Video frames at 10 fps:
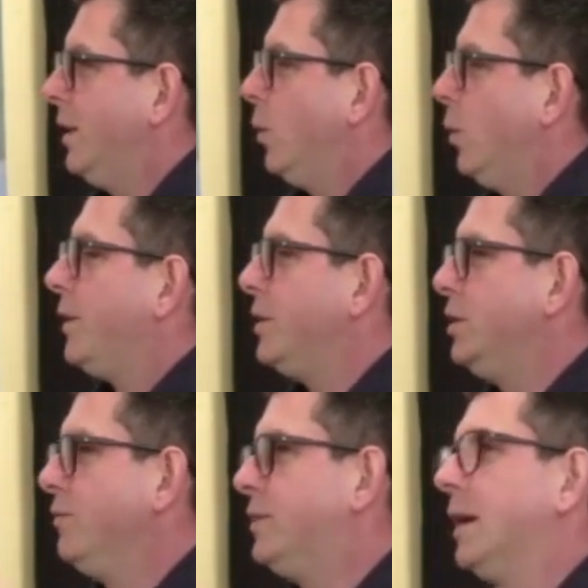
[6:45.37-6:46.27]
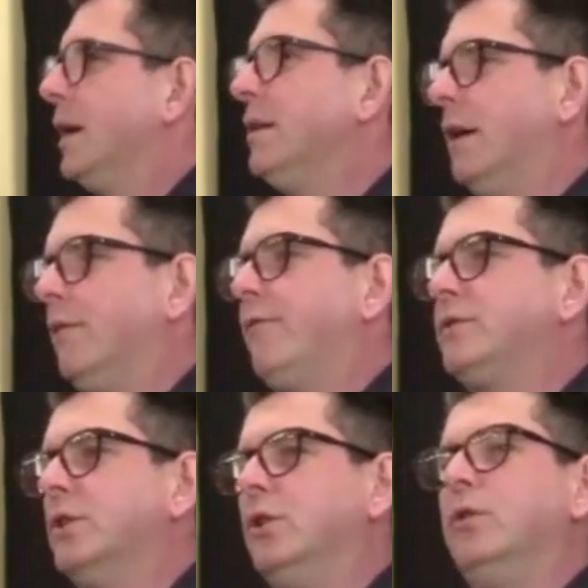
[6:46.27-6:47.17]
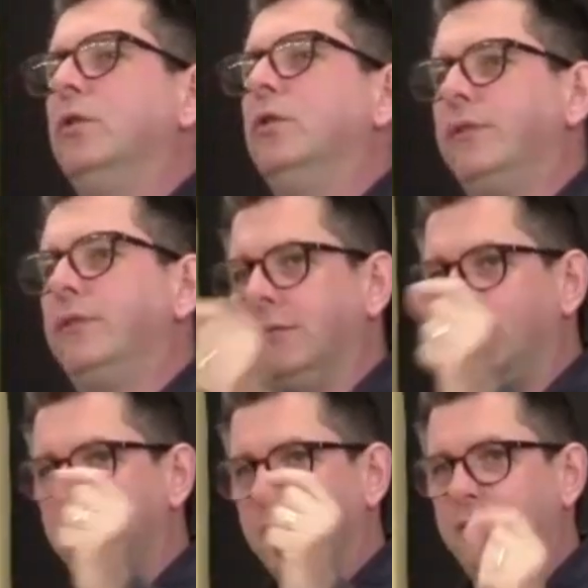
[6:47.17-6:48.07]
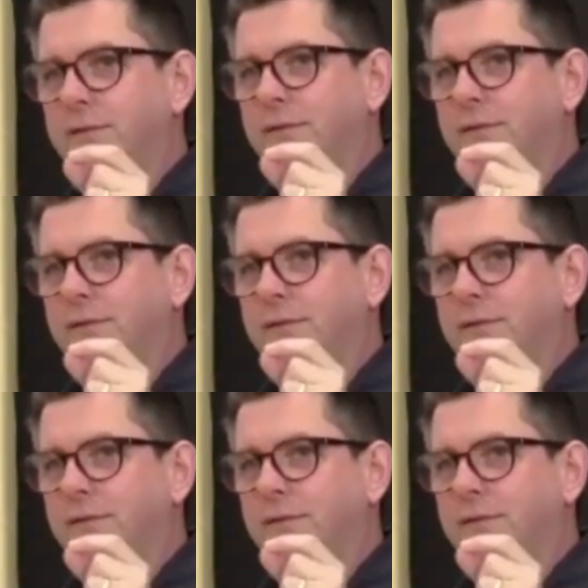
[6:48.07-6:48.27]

whether you've done enough to earn forgiveness.